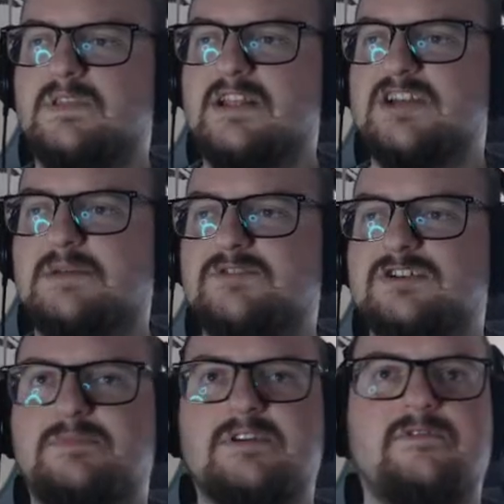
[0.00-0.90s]
10
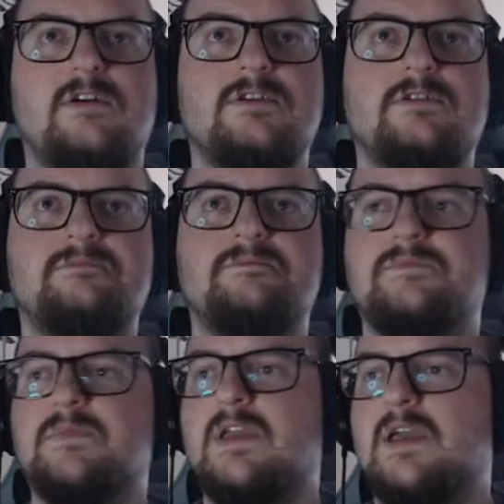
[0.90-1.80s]
chapters per volume.
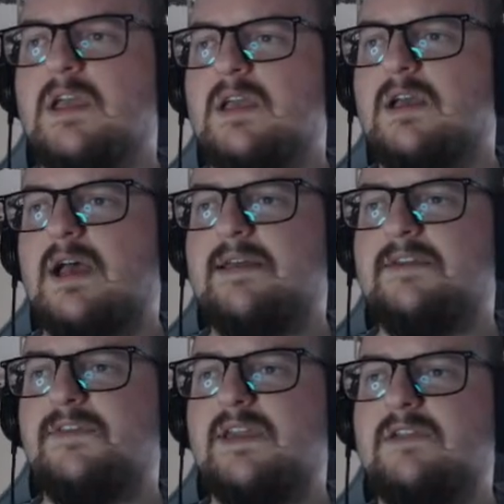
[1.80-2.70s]
And
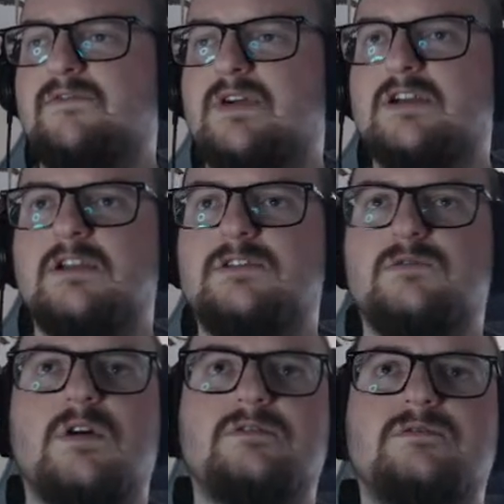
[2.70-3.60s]
I think if we're going
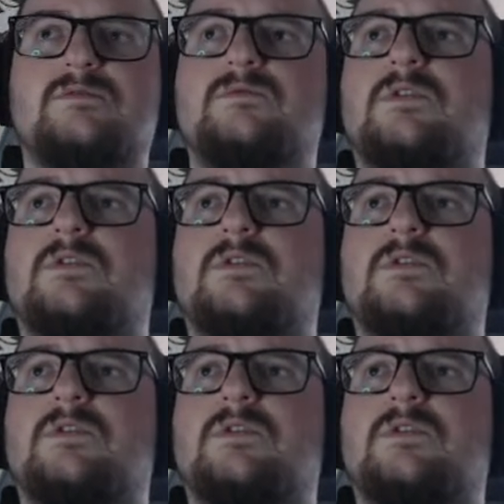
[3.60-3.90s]
to